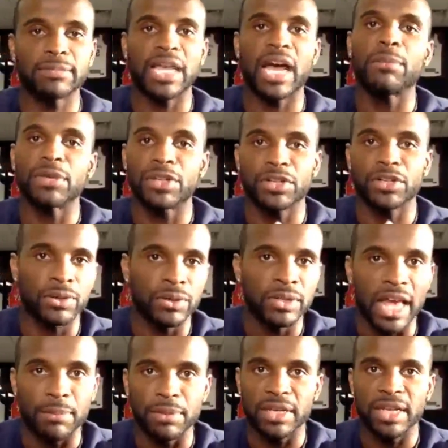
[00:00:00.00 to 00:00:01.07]
time when you're doing
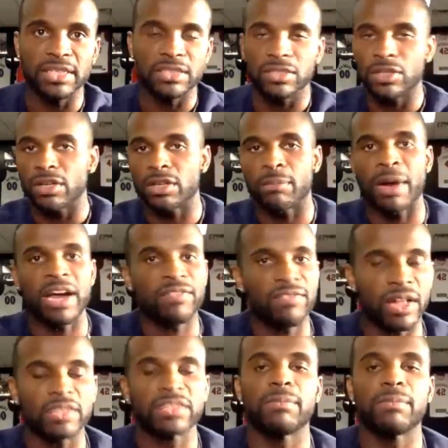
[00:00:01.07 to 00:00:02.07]
that because, the mind follows